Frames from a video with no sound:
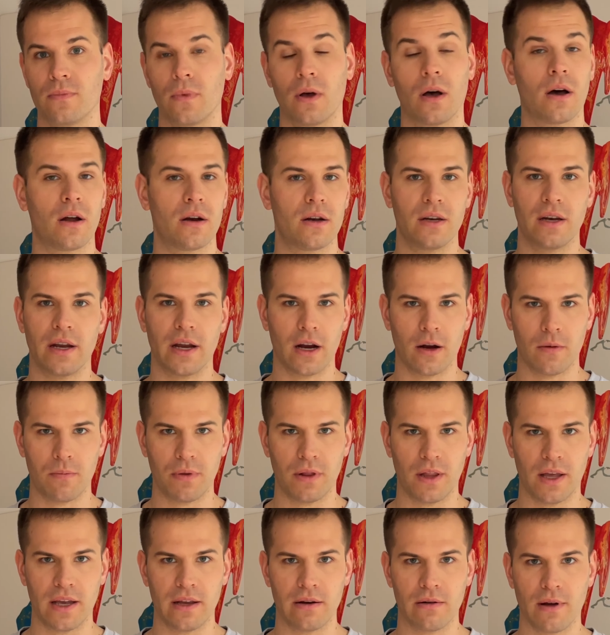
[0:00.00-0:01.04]
on an
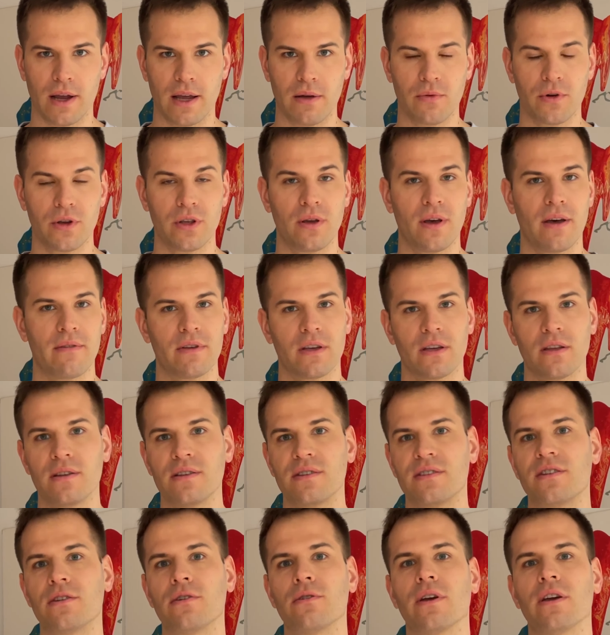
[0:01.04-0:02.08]
airplane, right, where you have a
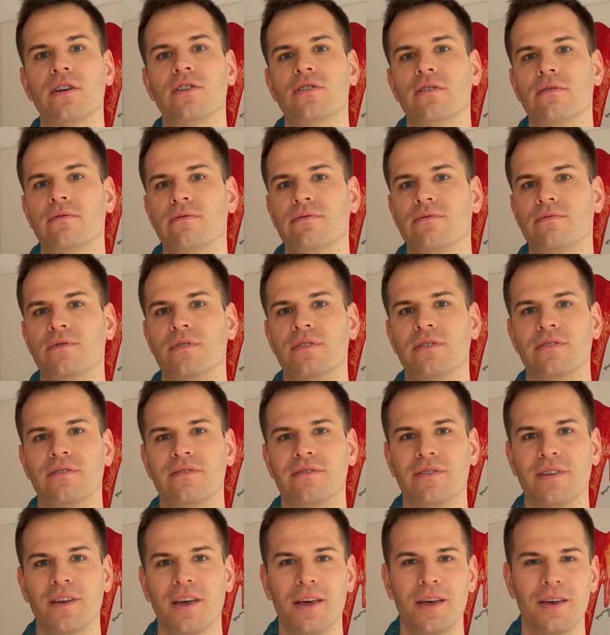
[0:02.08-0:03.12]
consideration
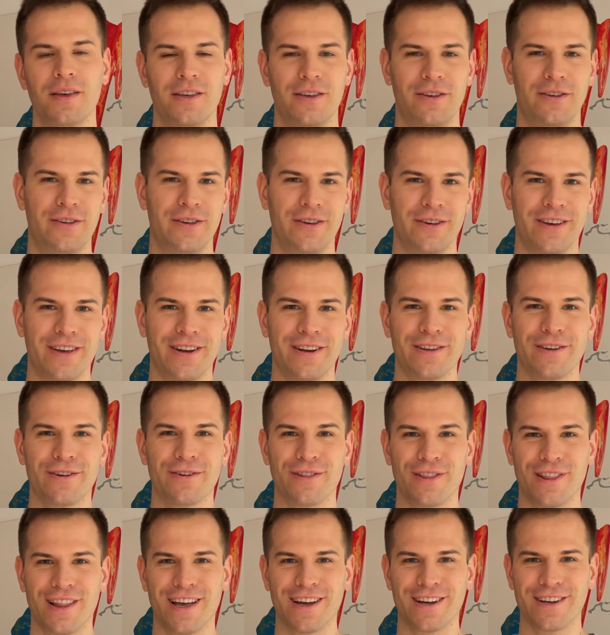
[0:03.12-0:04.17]
of getting
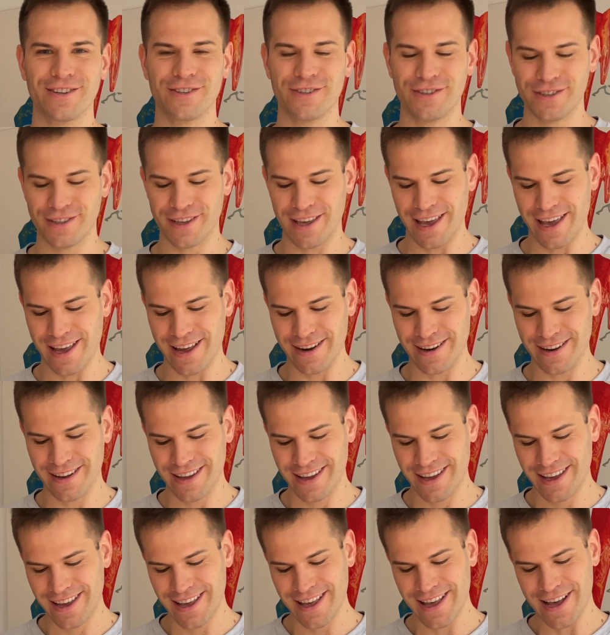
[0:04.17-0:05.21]
your luggage scanned,
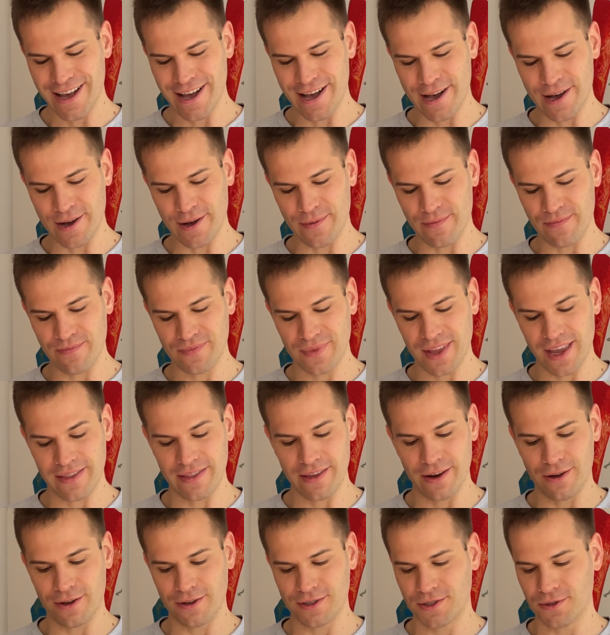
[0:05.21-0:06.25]
and
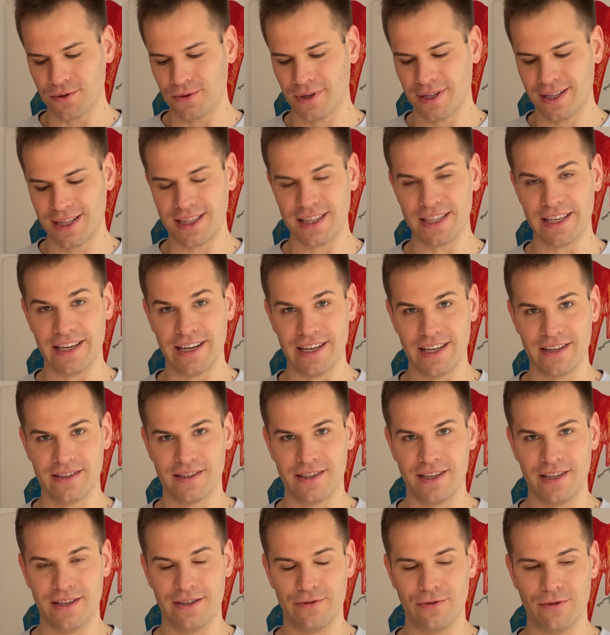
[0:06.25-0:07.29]
then also cleaning
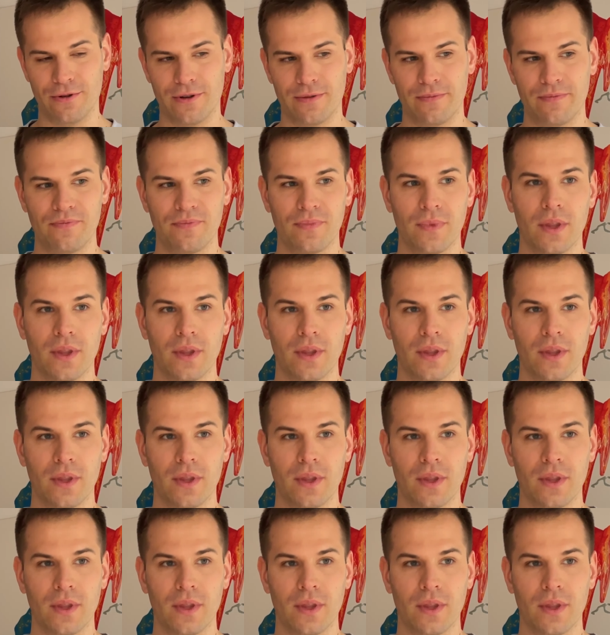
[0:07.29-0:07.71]
Ttool.